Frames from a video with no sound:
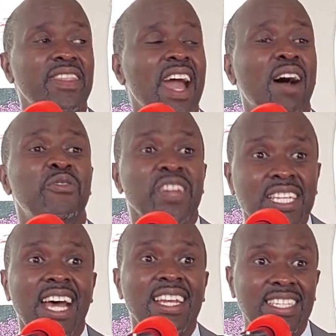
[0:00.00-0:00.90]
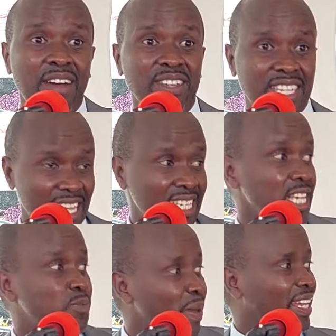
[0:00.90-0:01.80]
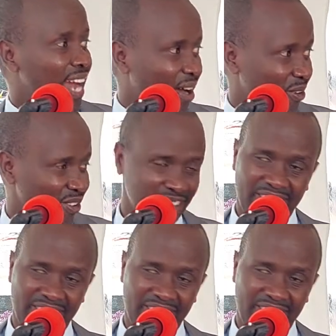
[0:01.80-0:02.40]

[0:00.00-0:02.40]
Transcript: They have three Sunday services as I speak now.